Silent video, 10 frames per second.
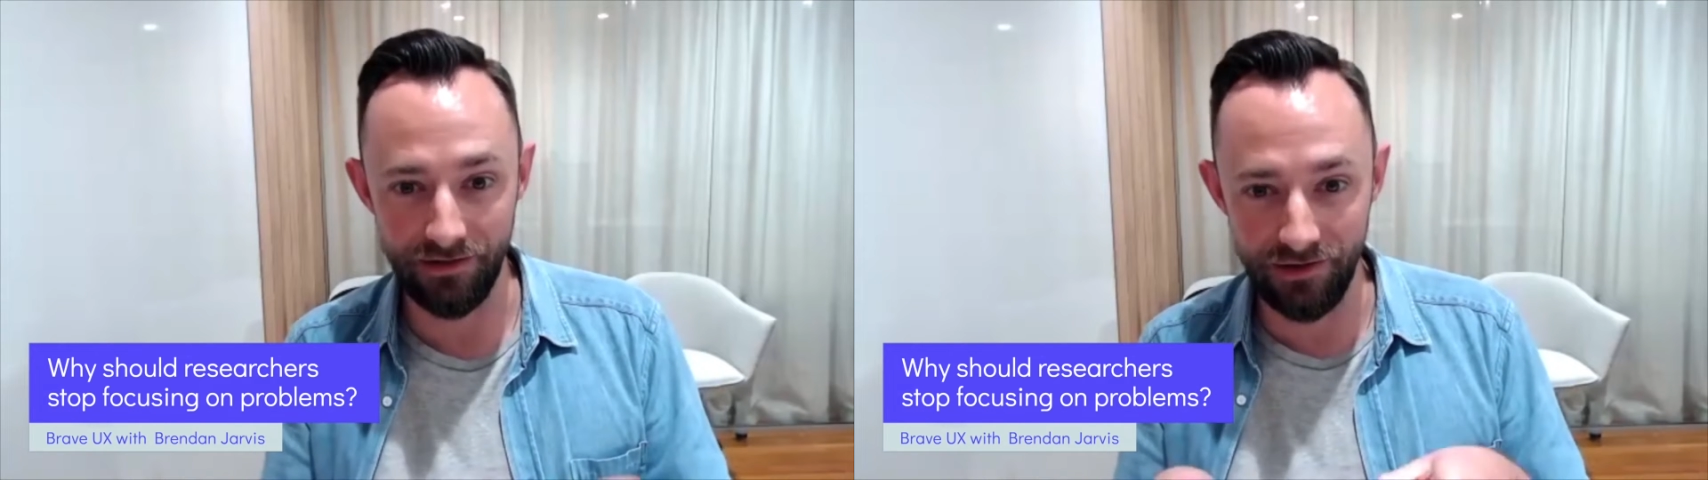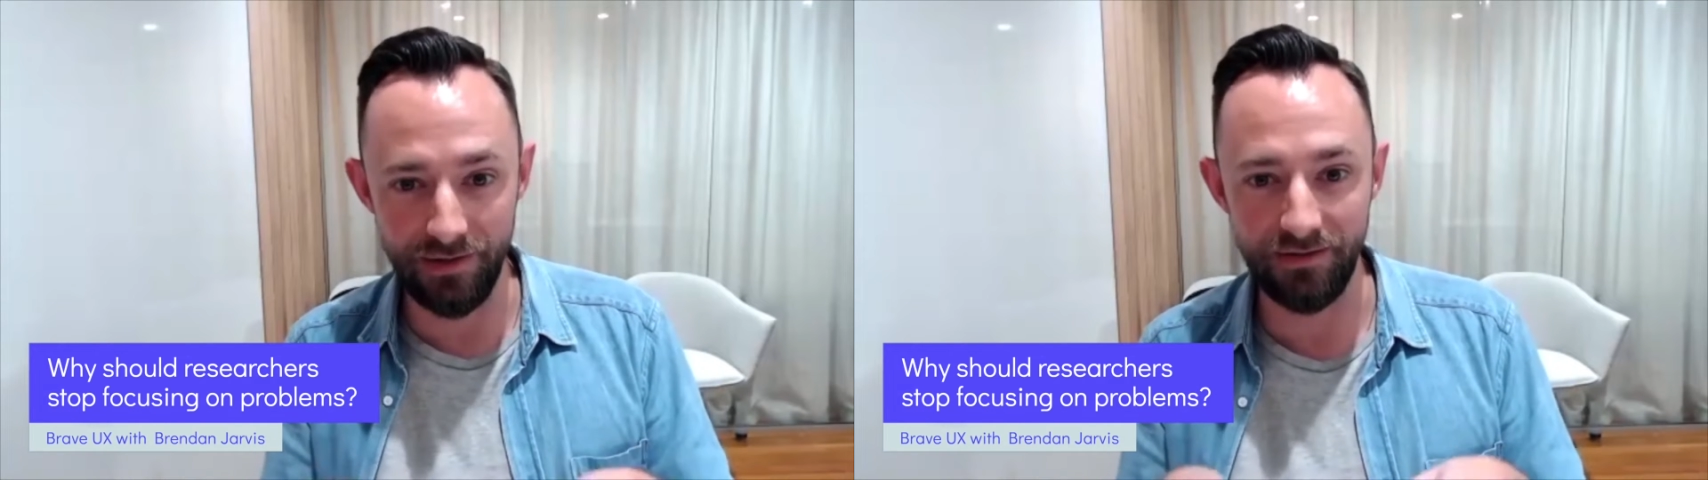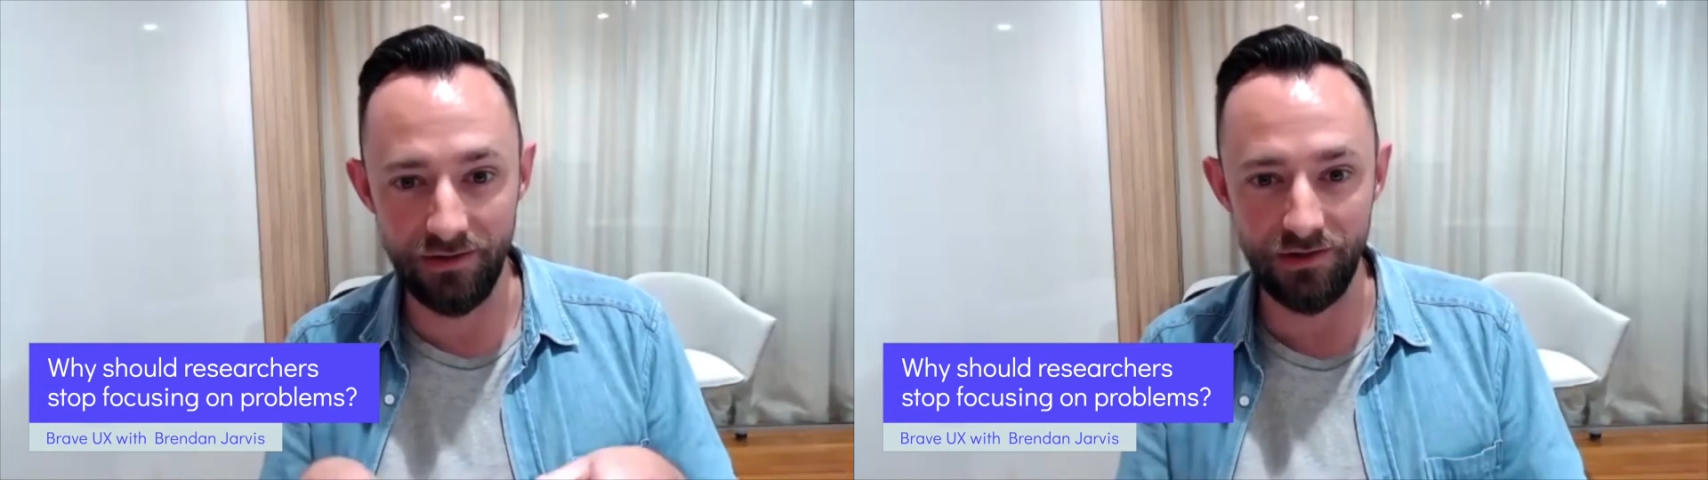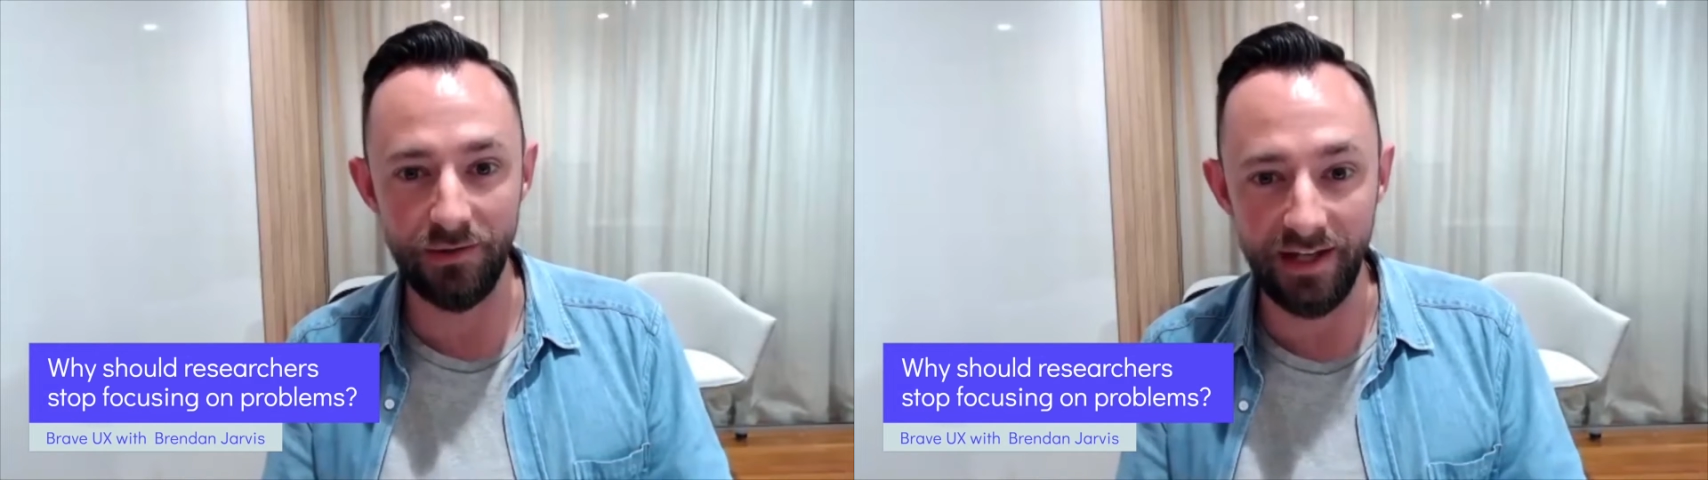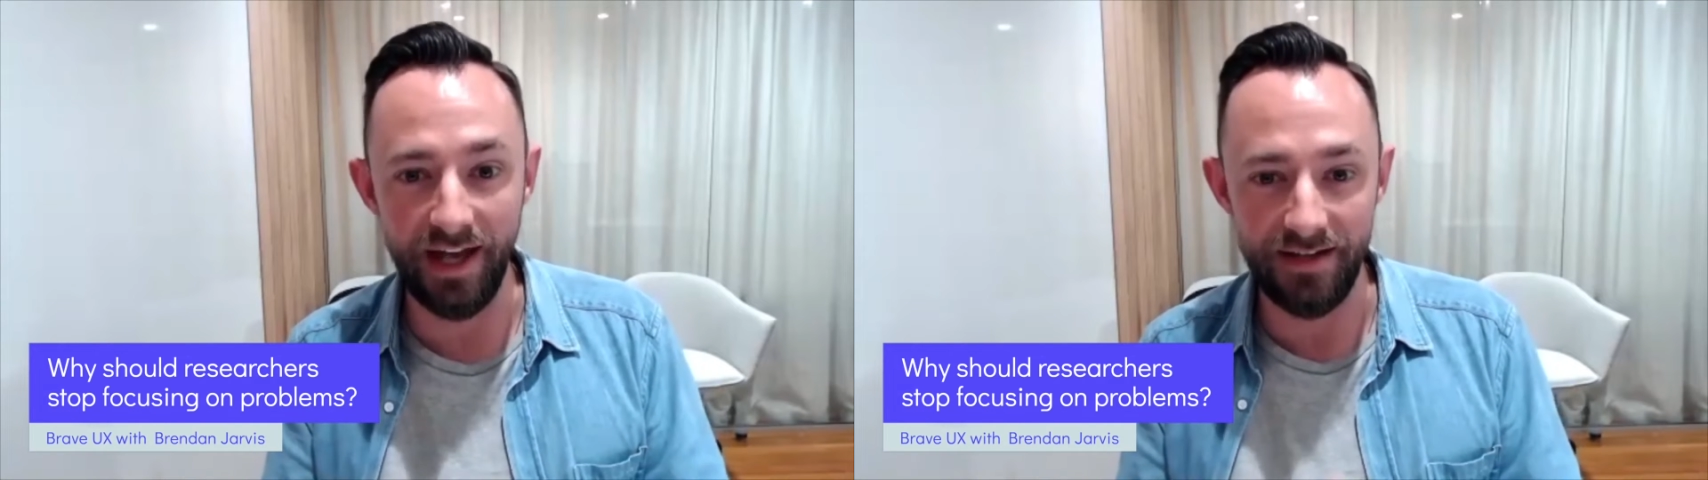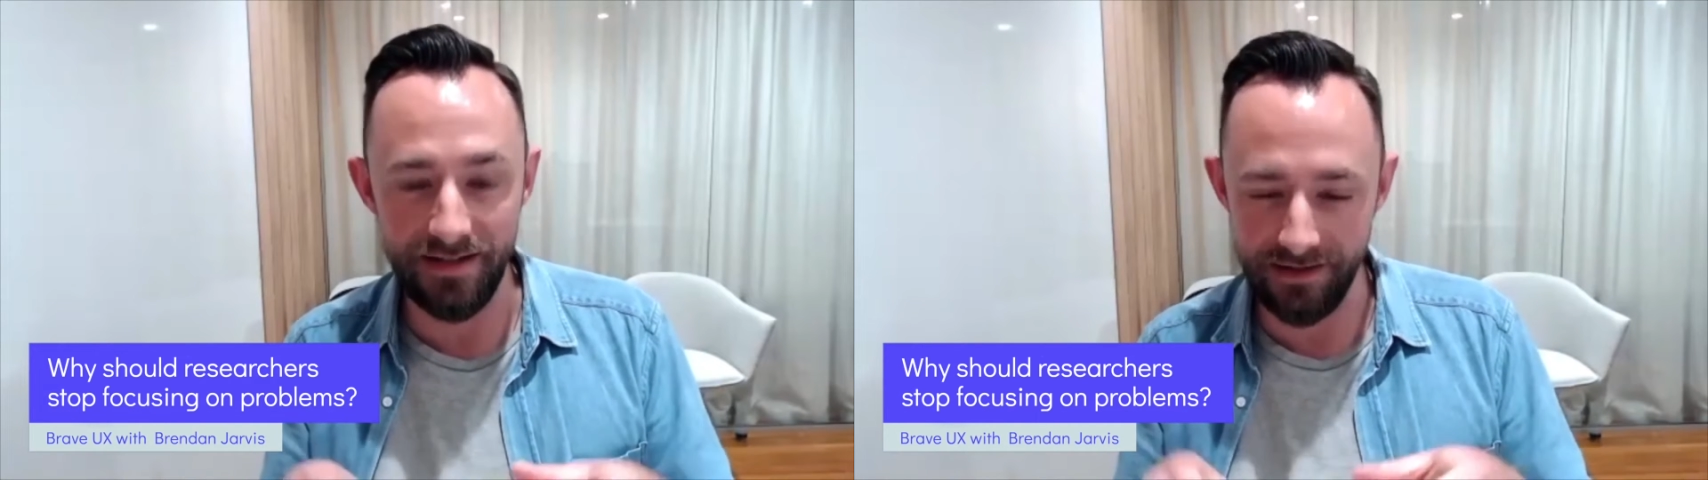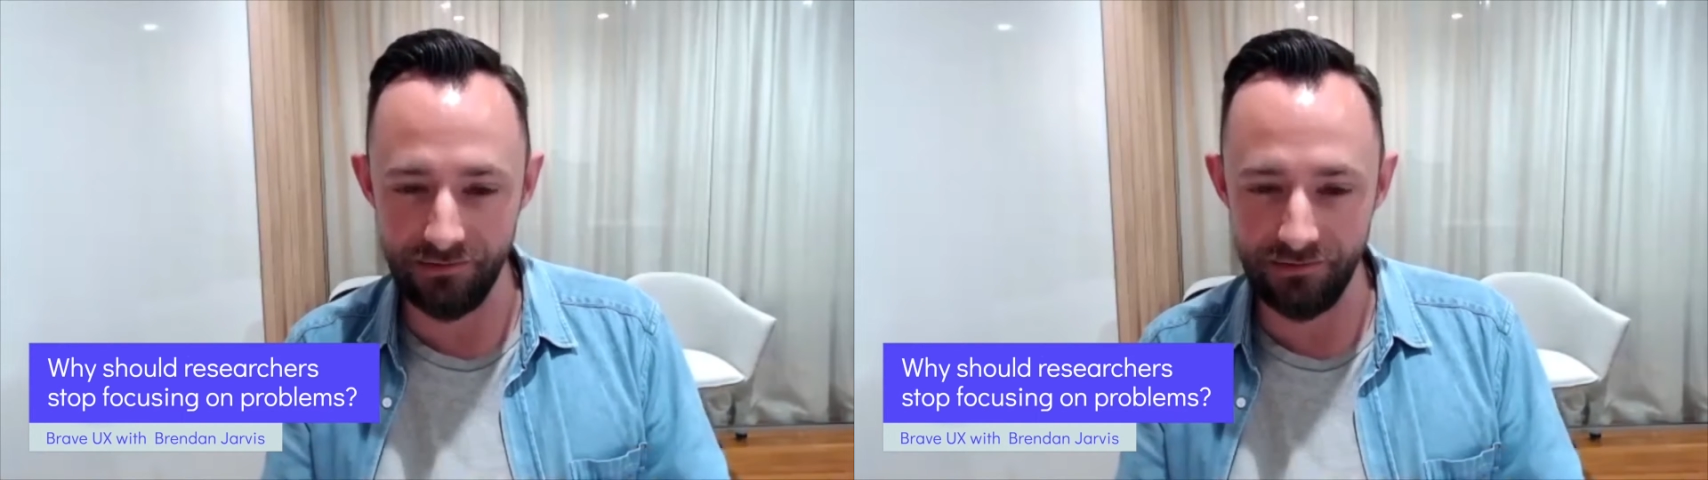doing the doing as